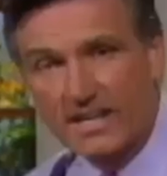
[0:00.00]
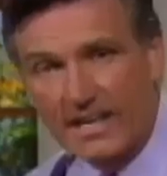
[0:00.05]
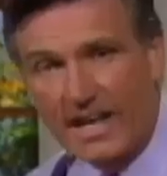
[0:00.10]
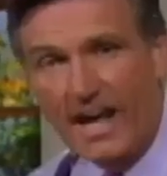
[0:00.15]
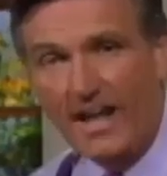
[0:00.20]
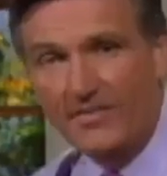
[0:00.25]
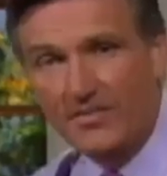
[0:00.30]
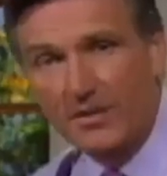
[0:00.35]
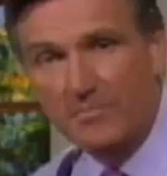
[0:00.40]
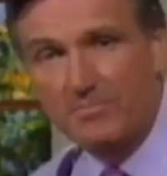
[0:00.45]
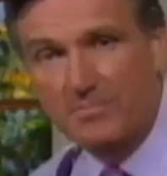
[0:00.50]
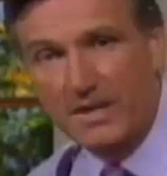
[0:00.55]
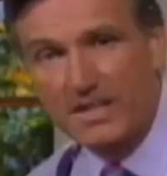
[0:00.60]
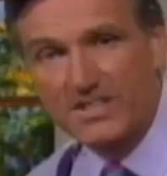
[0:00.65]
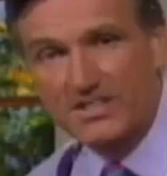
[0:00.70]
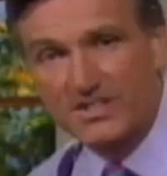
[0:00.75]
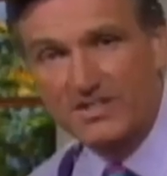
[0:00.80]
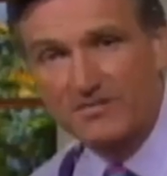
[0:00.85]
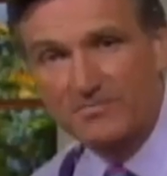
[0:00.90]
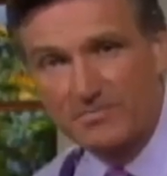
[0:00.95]
Cut the
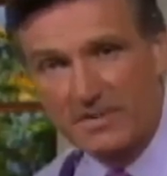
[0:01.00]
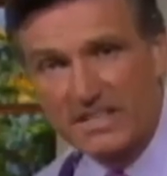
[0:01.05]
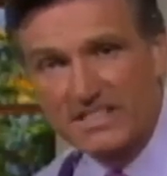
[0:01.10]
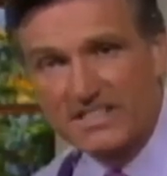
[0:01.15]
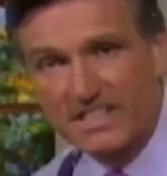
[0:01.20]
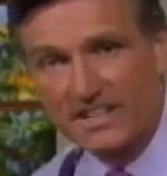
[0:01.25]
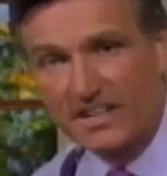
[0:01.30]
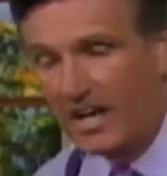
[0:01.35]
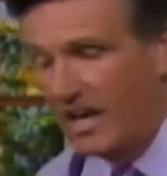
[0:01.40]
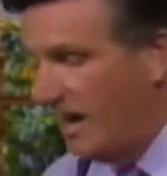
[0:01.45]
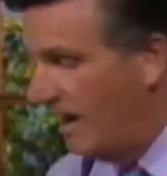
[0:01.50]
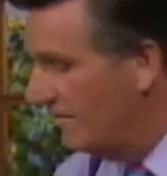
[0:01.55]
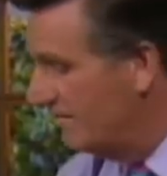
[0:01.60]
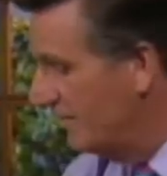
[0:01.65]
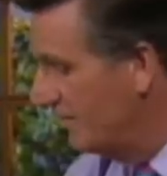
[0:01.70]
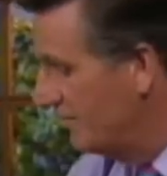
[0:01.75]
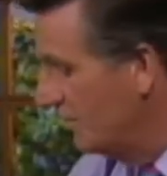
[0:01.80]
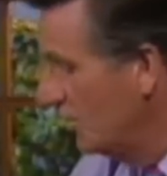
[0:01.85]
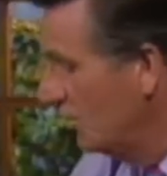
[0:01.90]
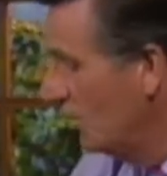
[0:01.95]
piece of meat in
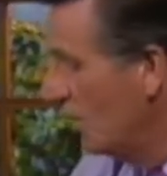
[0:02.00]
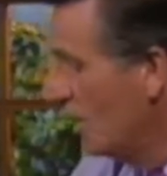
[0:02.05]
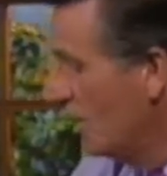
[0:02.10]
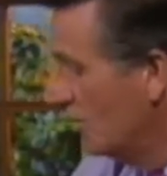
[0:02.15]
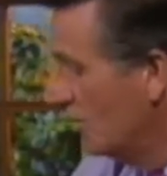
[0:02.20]
half. If you